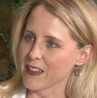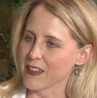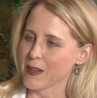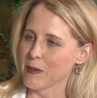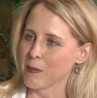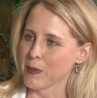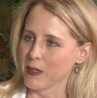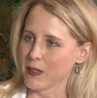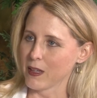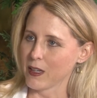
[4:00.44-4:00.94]

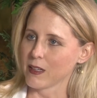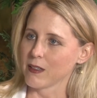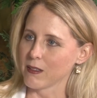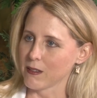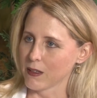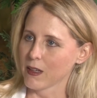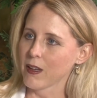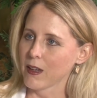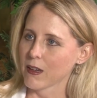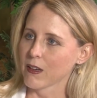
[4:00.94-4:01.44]
them and,
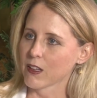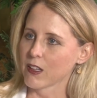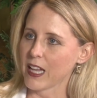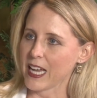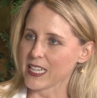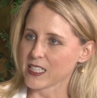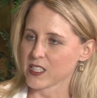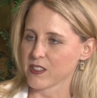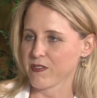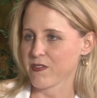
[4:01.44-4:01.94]
and
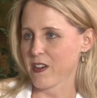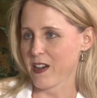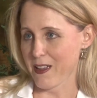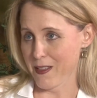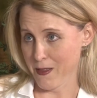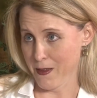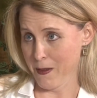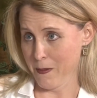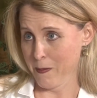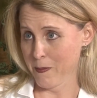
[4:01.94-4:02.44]
classify
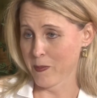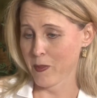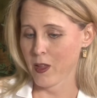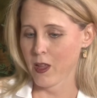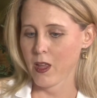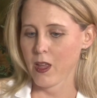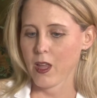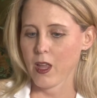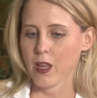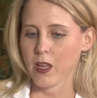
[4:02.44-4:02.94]
them.
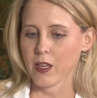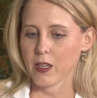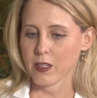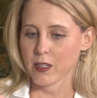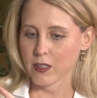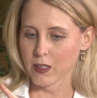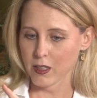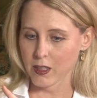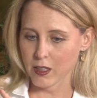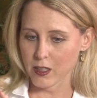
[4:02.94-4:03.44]

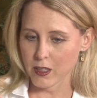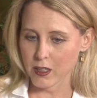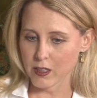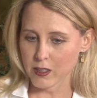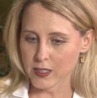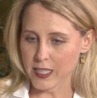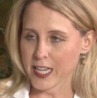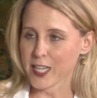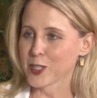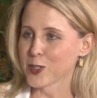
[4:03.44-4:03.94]

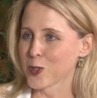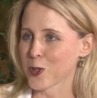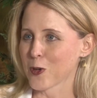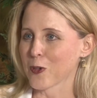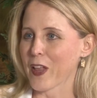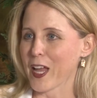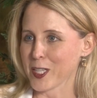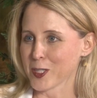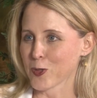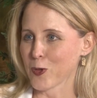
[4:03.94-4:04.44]
To answer your
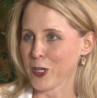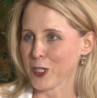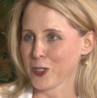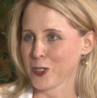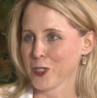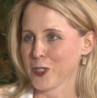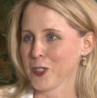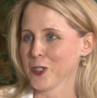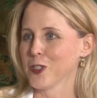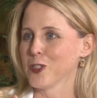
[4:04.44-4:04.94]
last
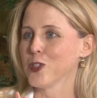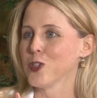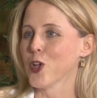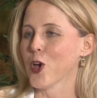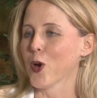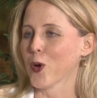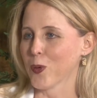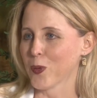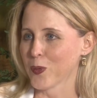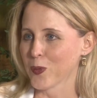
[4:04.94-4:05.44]
question,
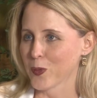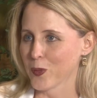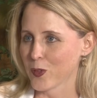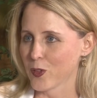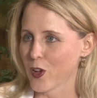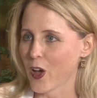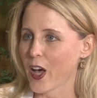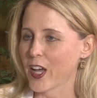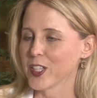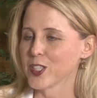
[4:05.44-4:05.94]
no,
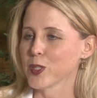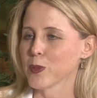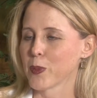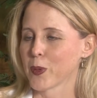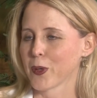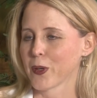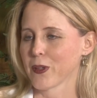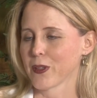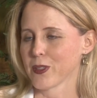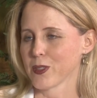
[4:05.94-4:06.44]

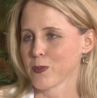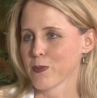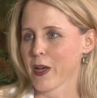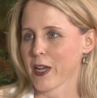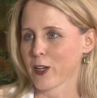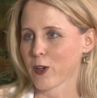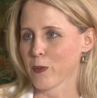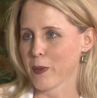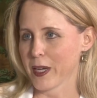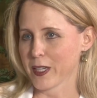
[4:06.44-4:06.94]
non-tuberculous
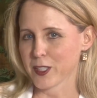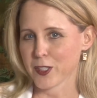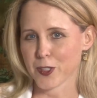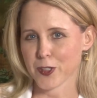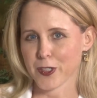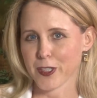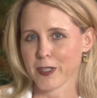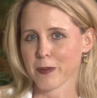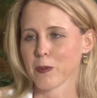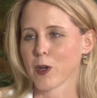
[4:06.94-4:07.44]

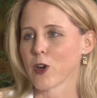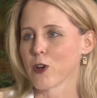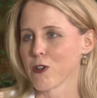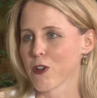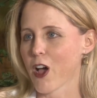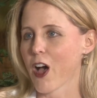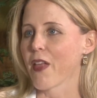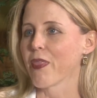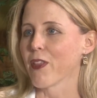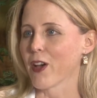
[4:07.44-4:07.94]
mycobacterium are
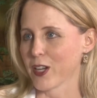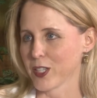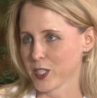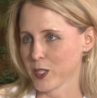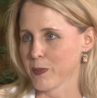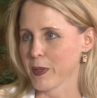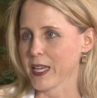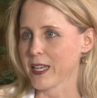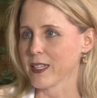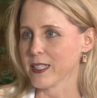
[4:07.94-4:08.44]
not thought
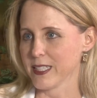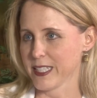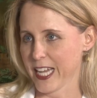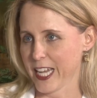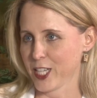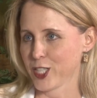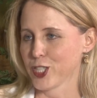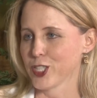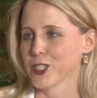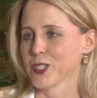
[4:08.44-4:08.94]
to be
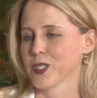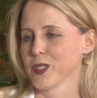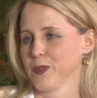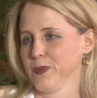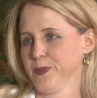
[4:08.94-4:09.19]
contagious.